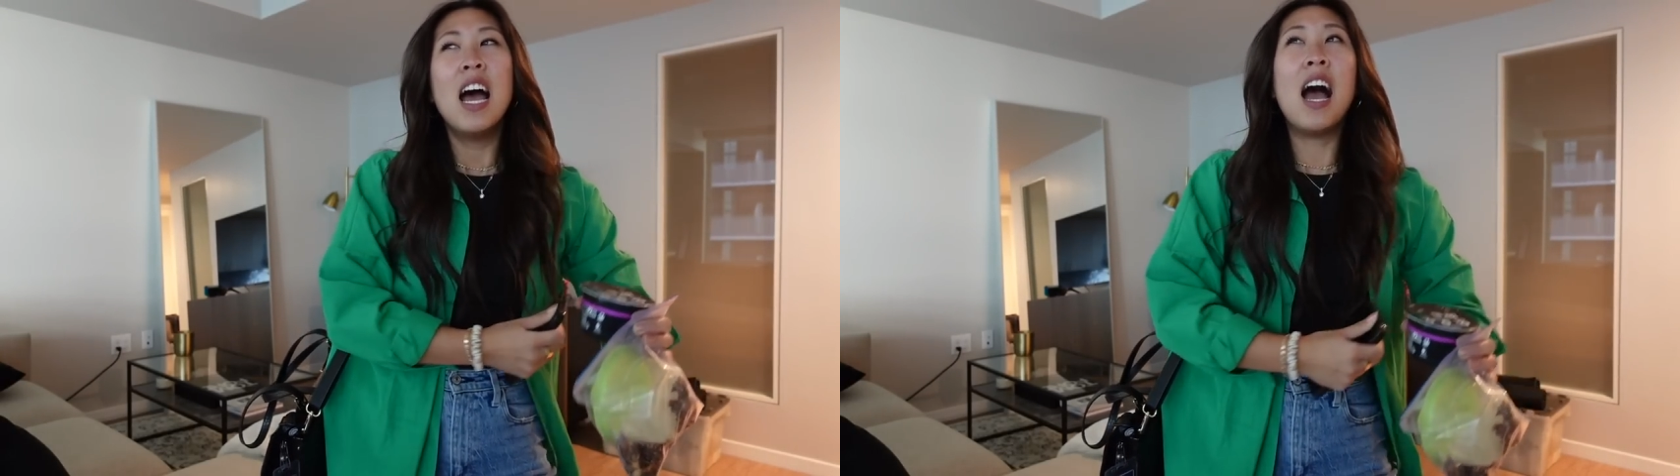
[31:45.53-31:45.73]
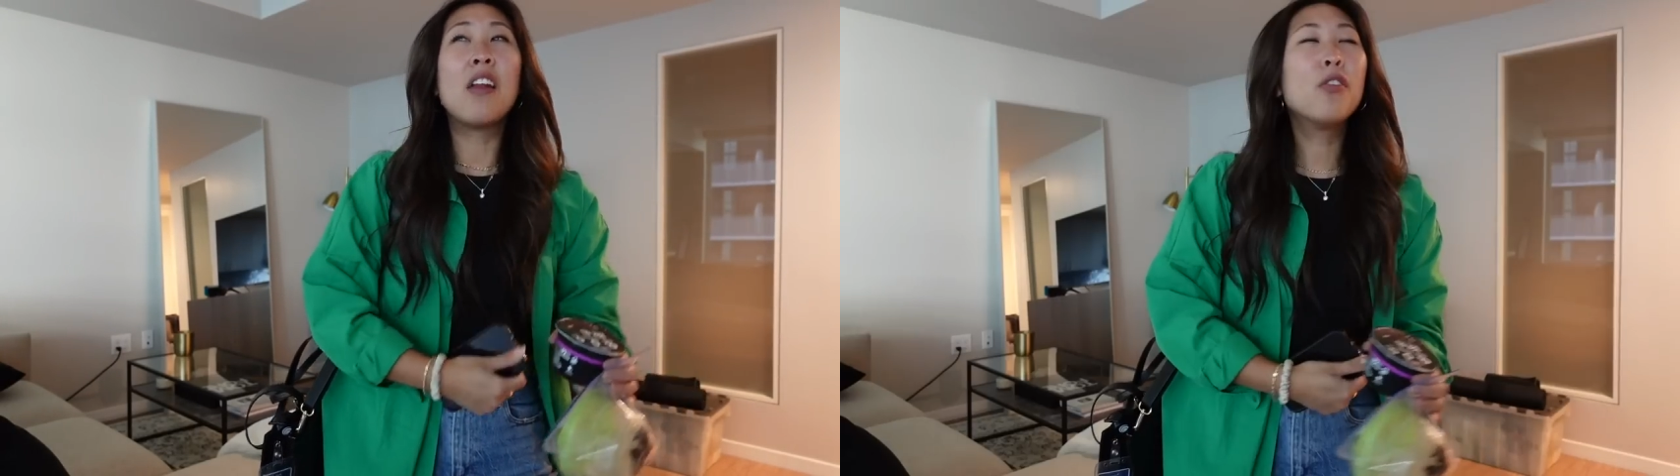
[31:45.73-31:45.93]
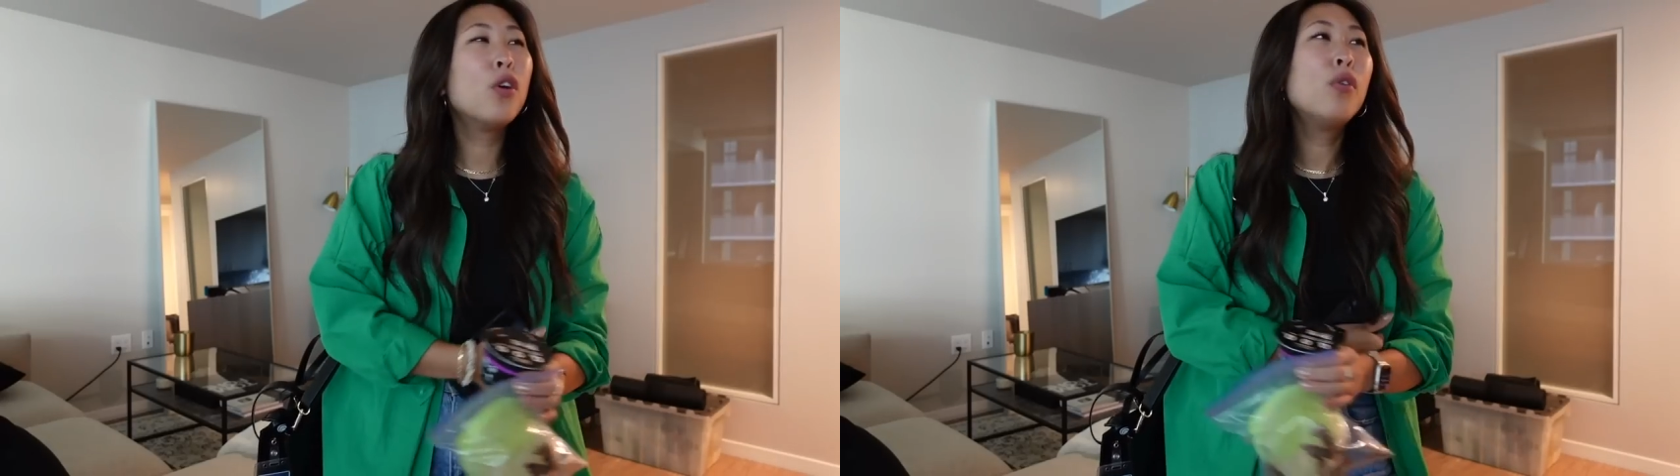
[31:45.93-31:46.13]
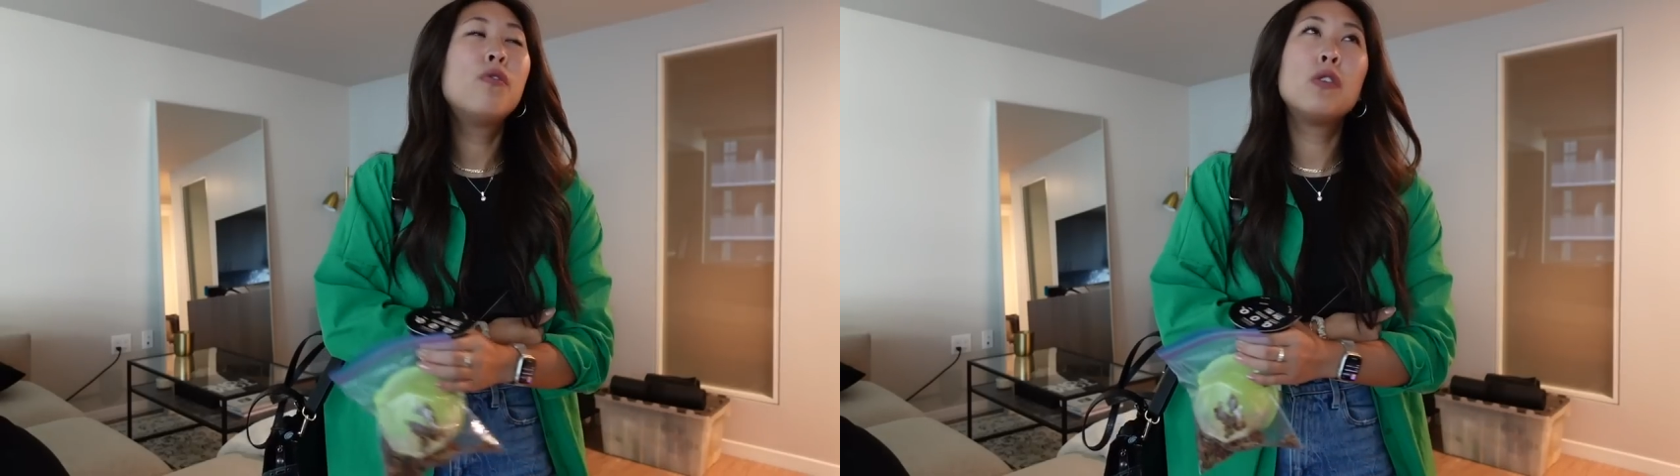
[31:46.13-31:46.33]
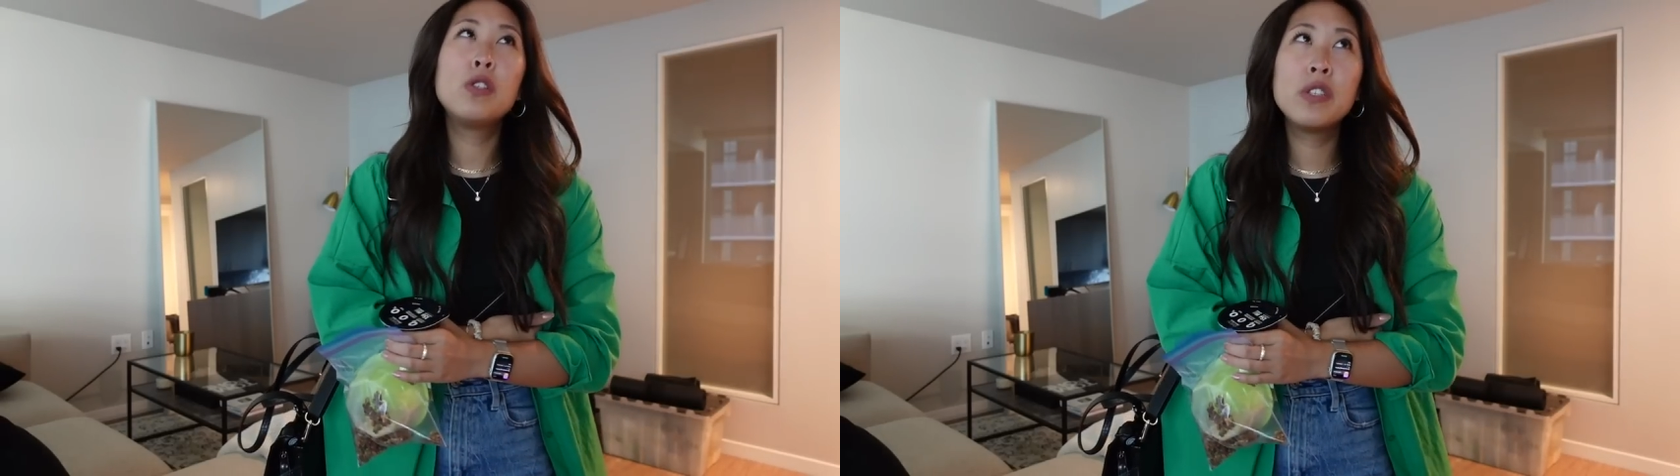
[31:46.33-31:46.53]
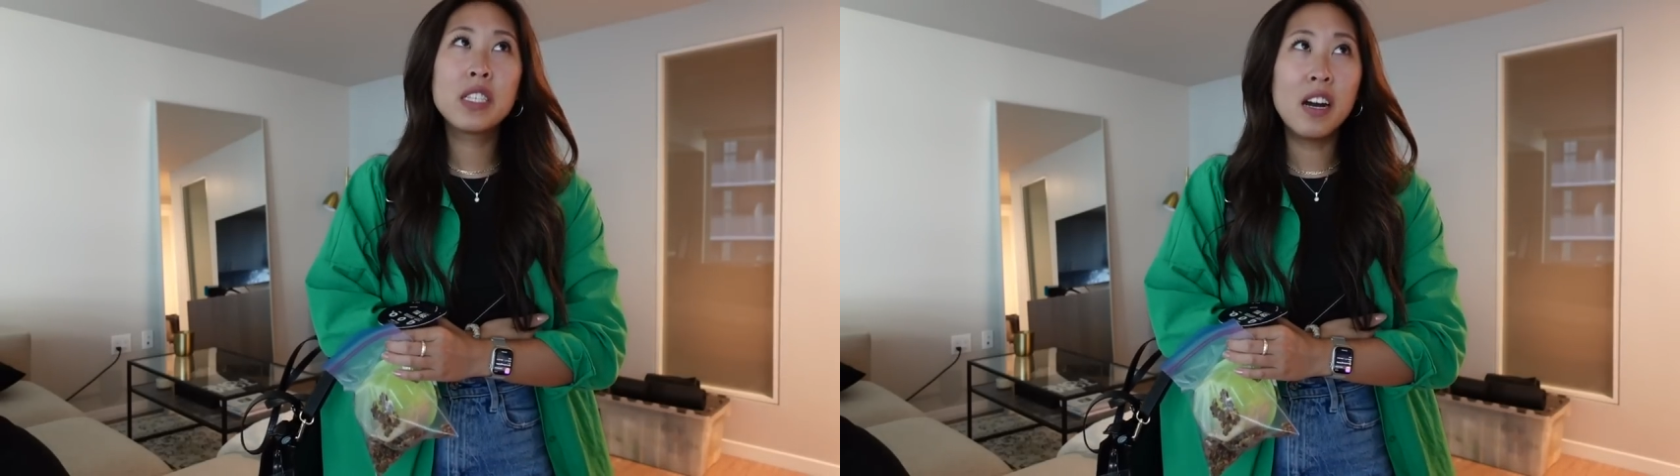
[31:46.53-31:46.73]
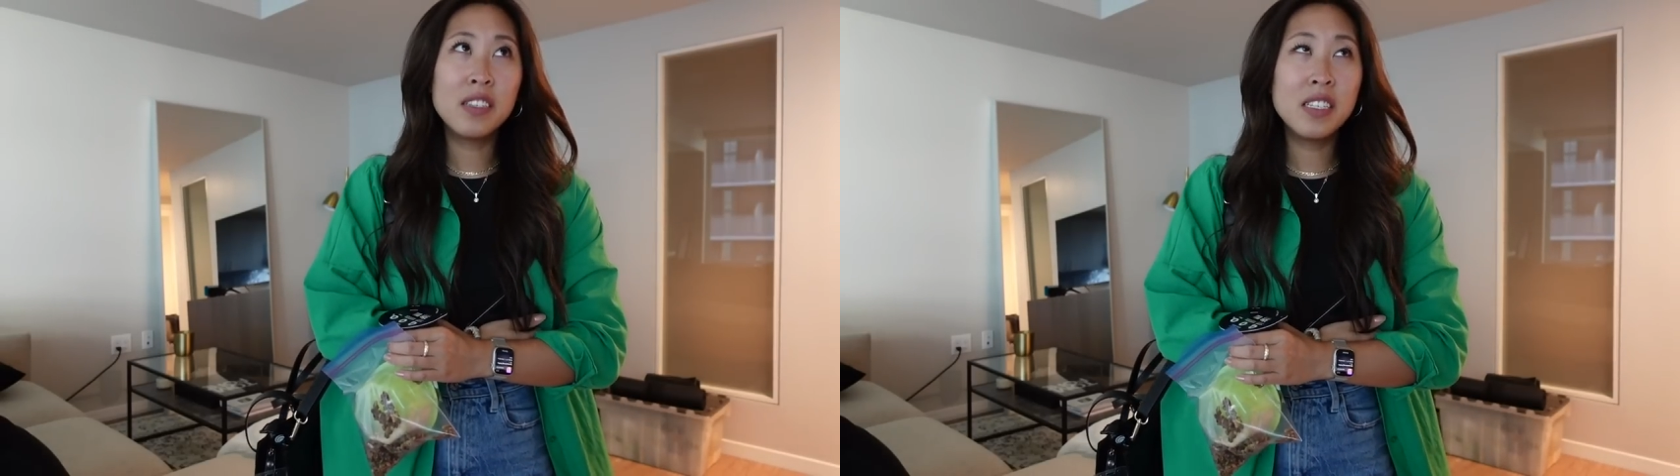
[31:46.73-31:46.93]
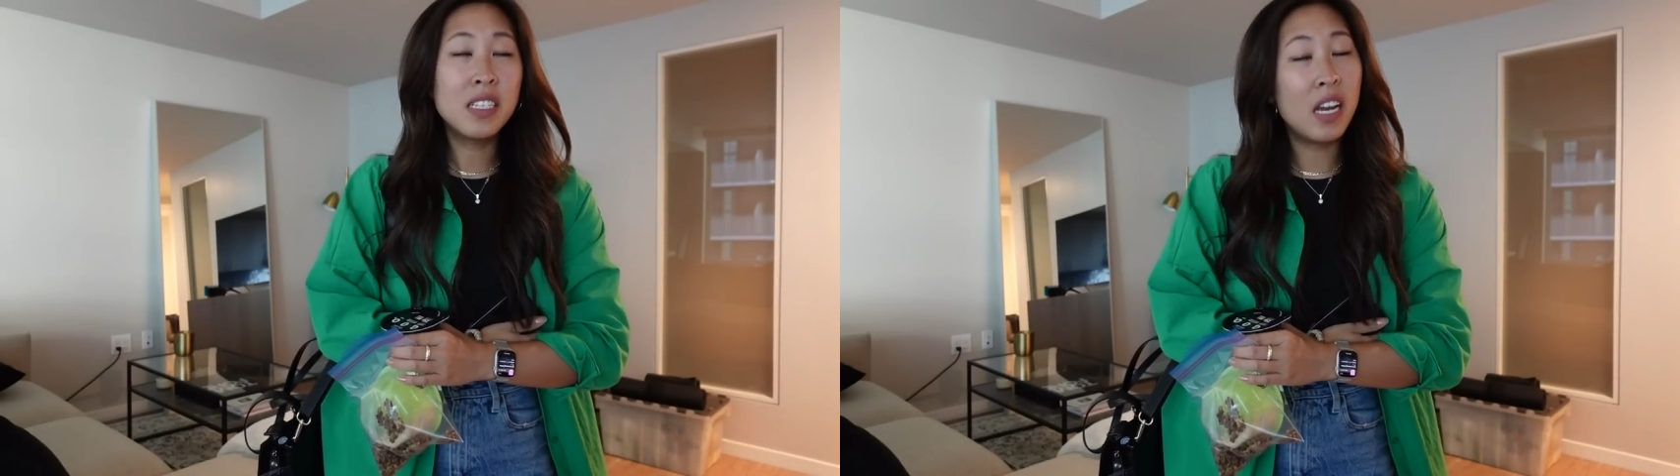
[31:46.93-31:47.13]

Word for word: I don't know if we'll do the sconces